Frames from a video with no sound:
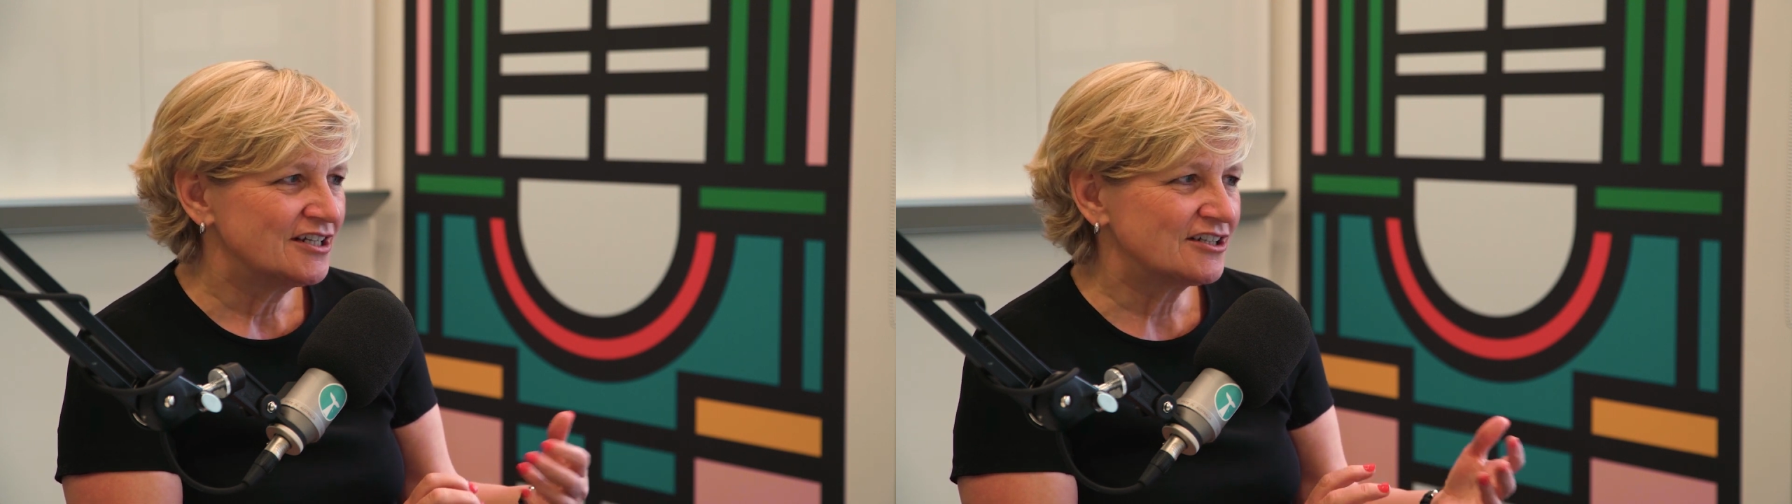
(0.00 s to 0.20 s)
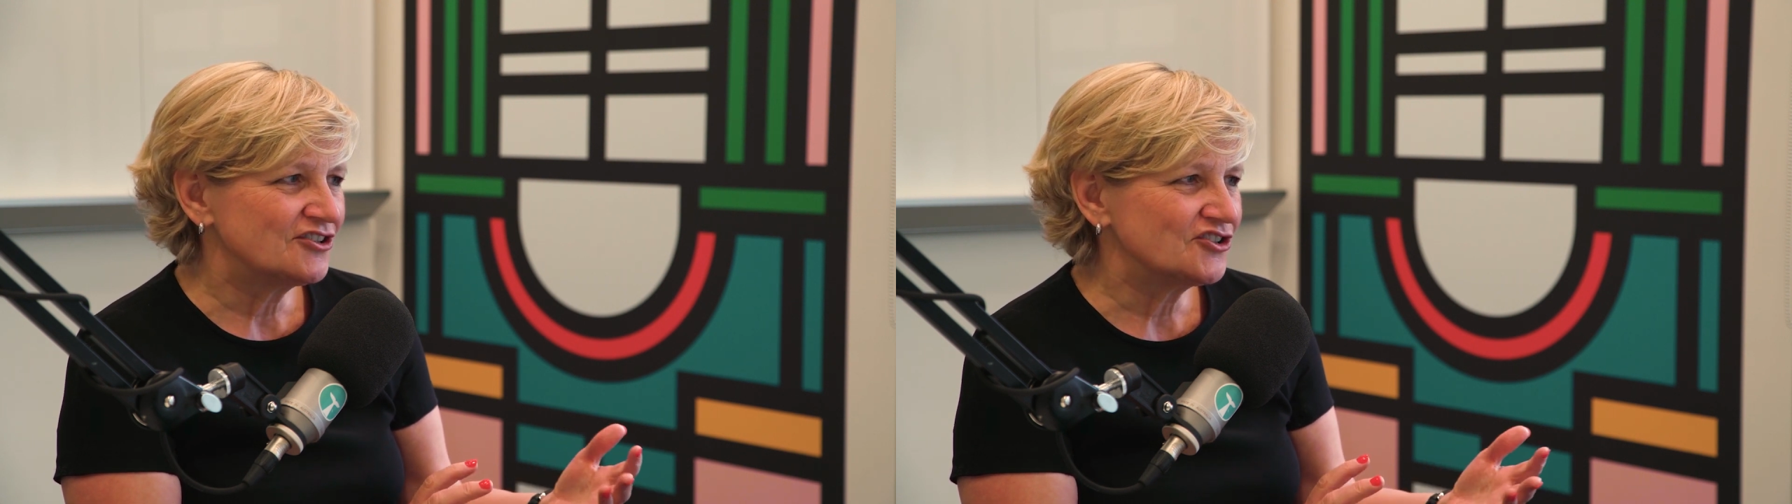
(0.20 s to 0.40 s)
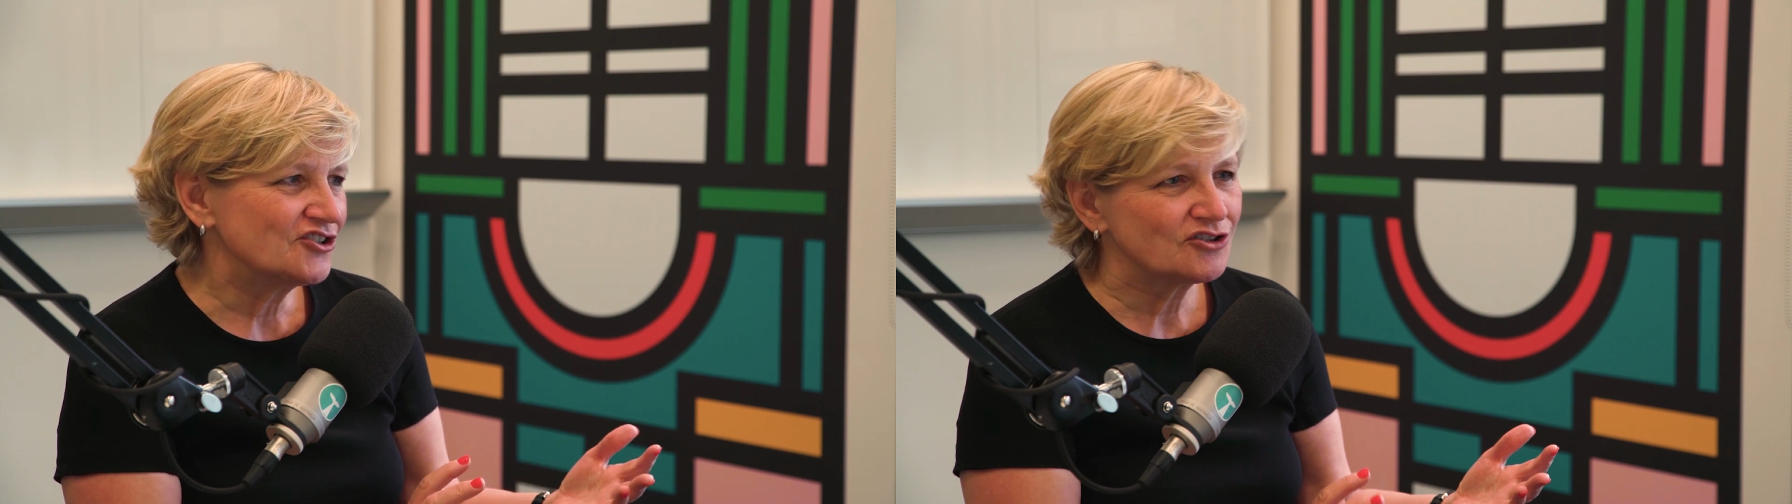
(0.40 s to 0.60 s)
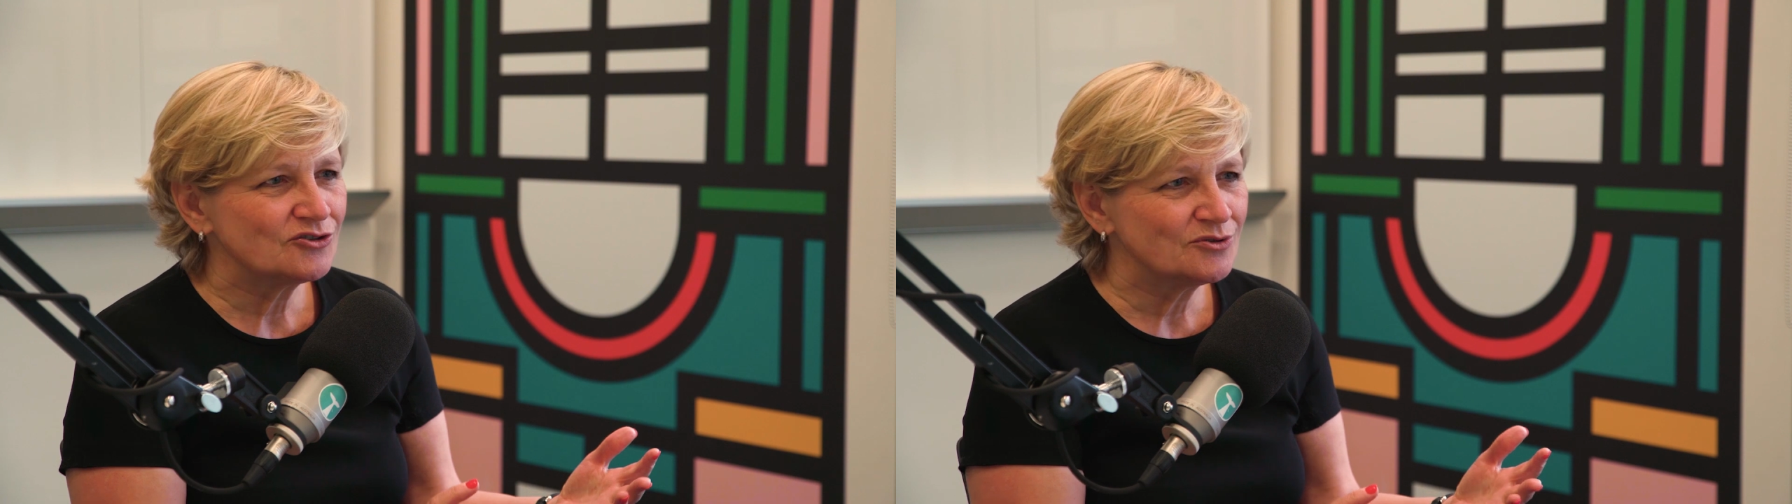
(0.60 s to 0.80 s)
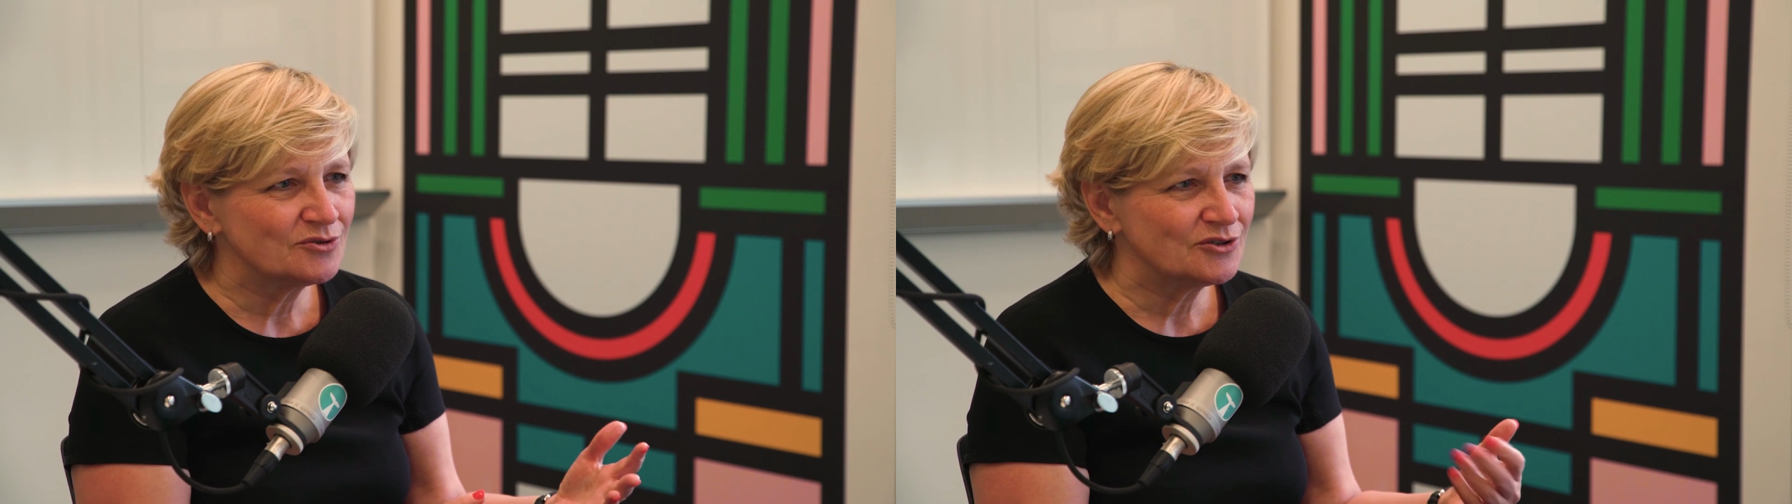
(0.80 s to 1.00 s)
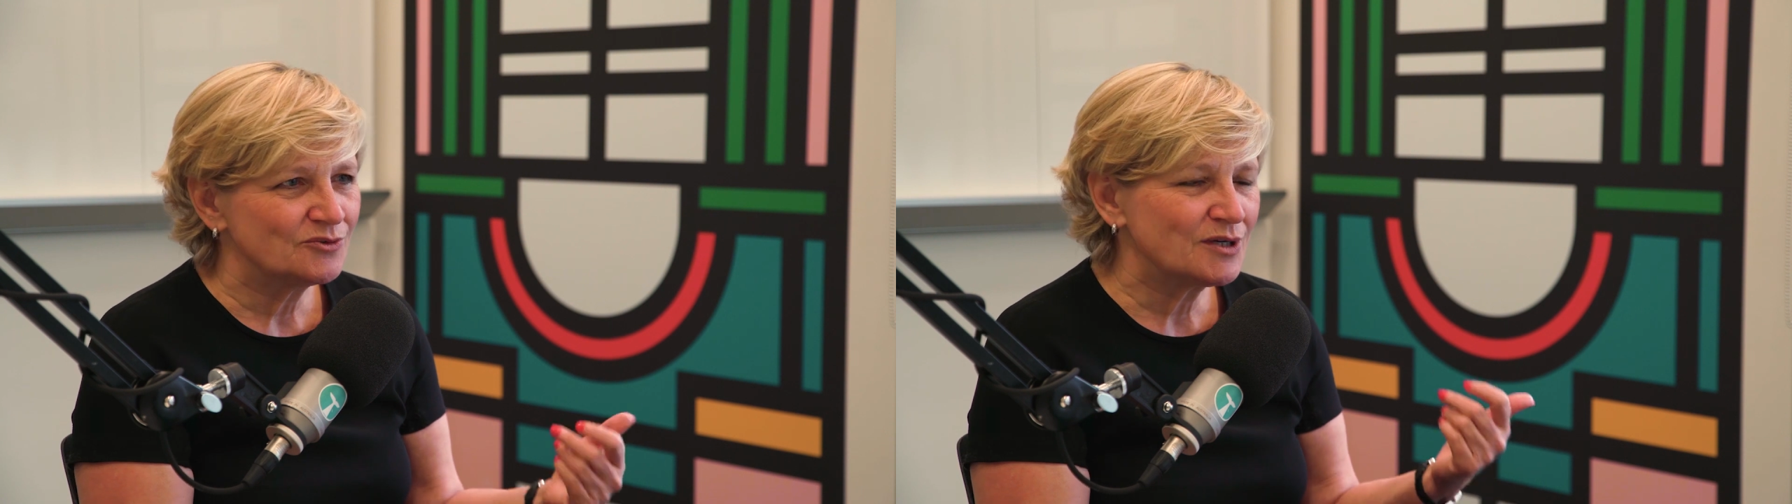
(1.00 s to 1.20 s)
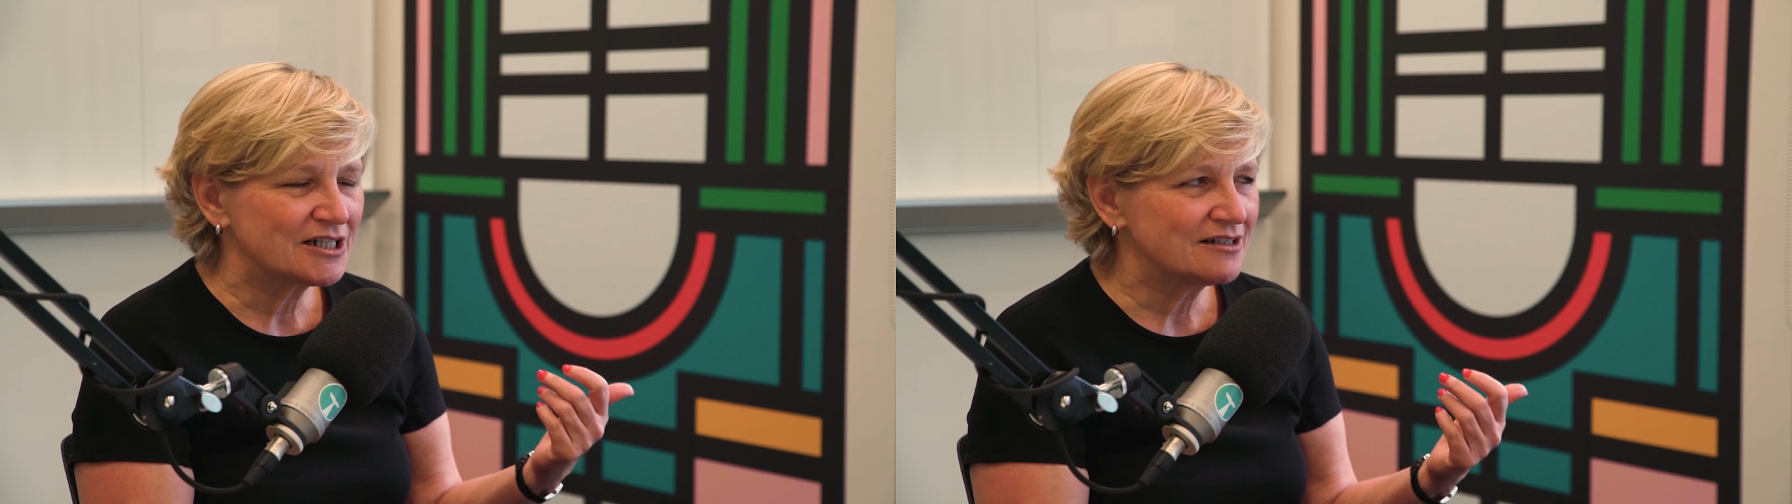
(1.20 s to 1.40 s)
London Cool, or one